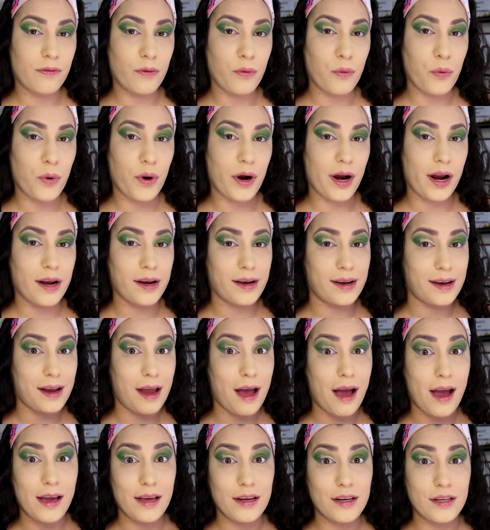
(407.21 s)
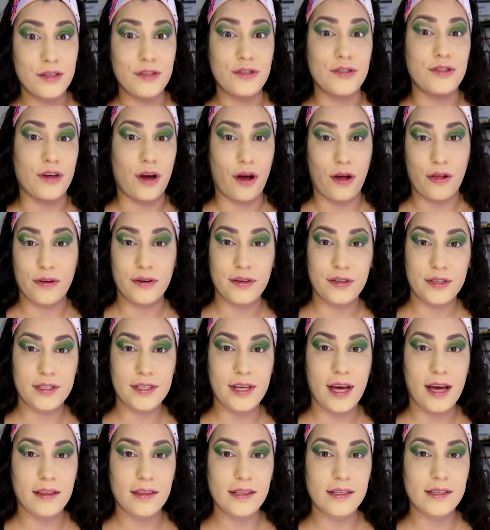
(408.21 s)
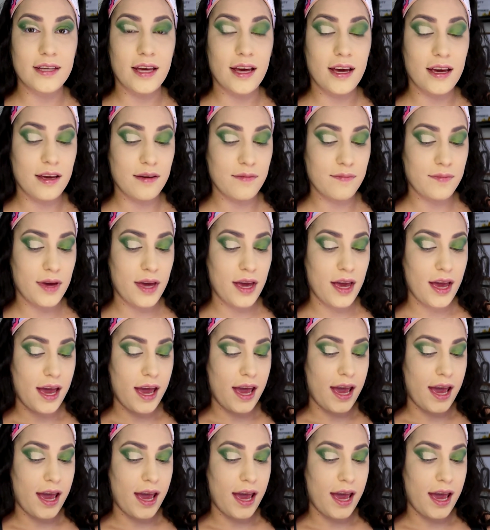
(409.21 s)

for $9 at the time,